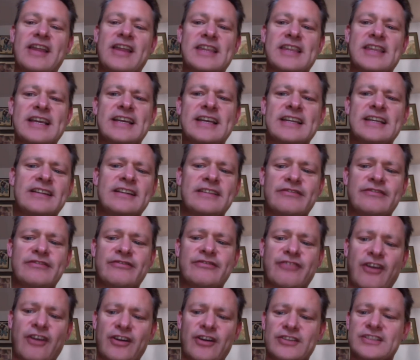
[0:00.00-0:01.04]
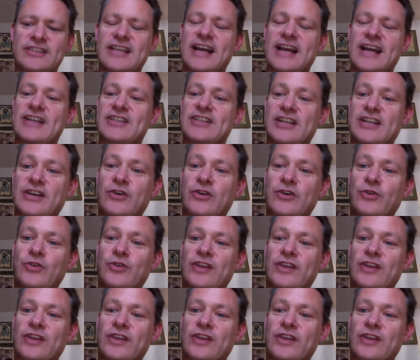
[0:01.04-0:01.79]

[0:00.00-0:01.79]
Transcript: I think in France they actually called